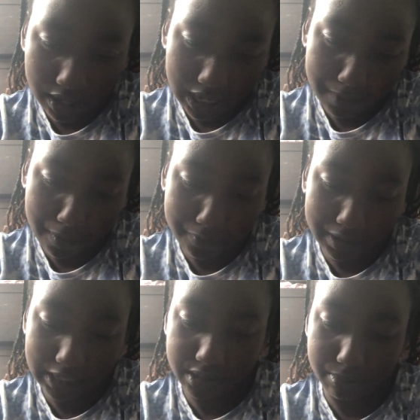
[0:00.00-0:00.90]
And if I
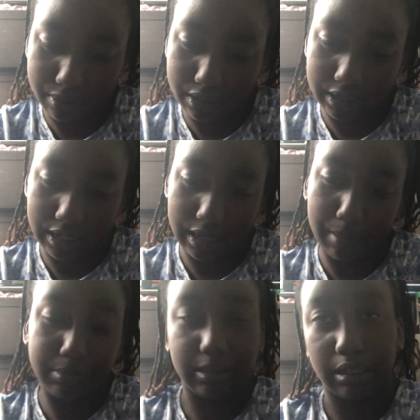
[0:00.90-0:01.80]
forget tomorrow, then I'm
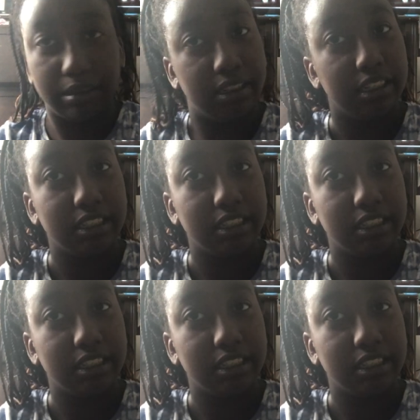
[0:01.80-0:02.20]
done.